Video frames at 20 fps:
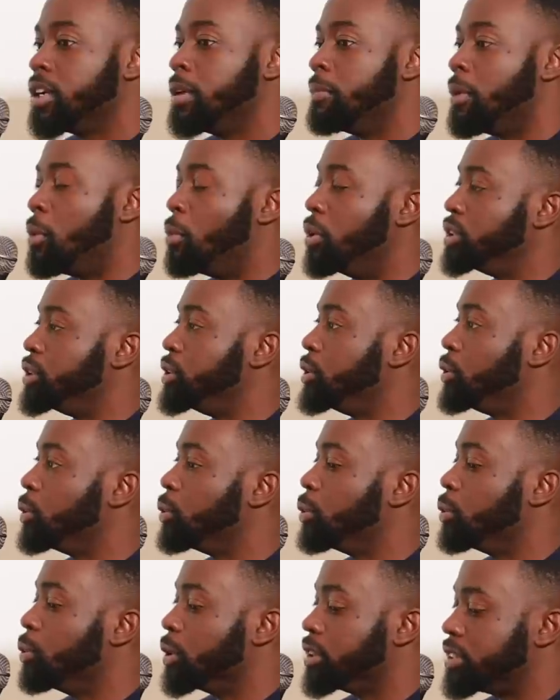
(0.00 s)
But what you
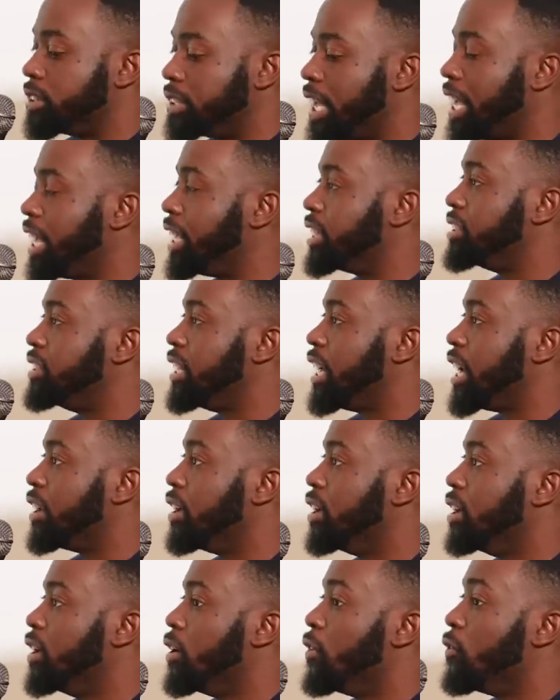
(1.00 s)
were saying is that
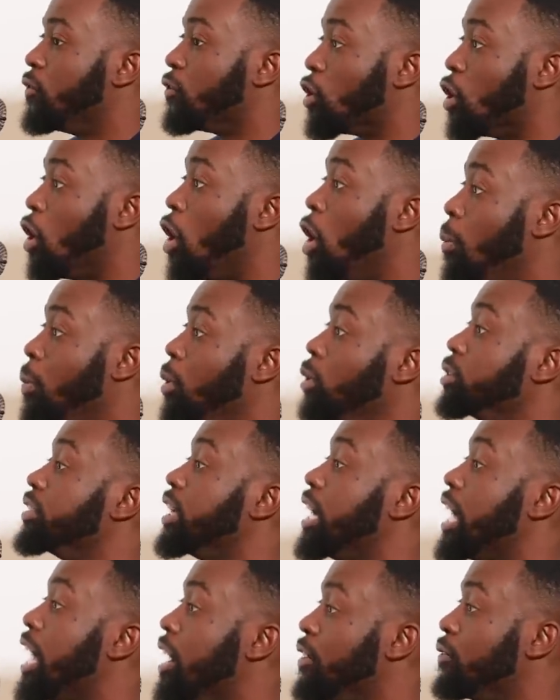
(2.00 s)
for almost
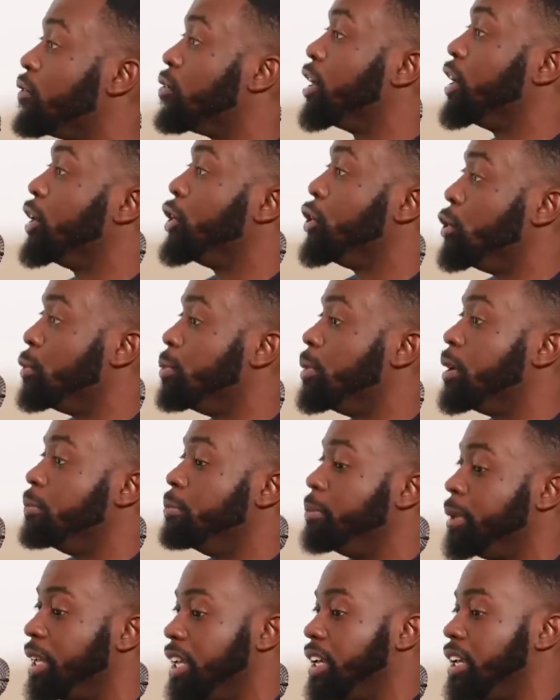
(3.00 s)
every human
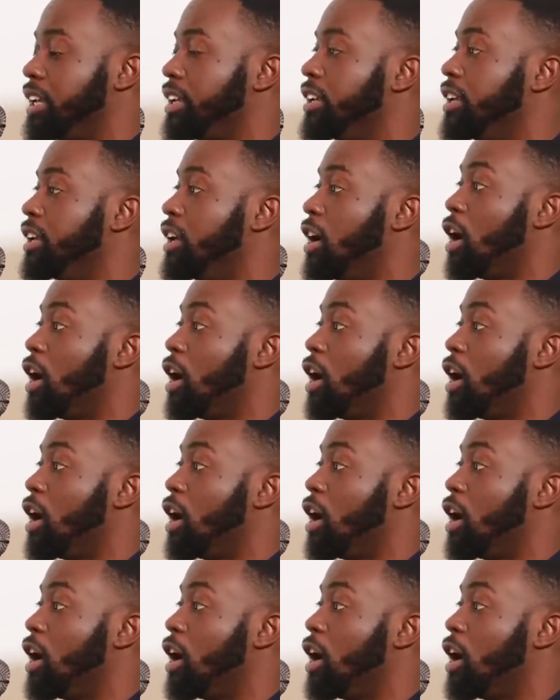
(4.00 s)
being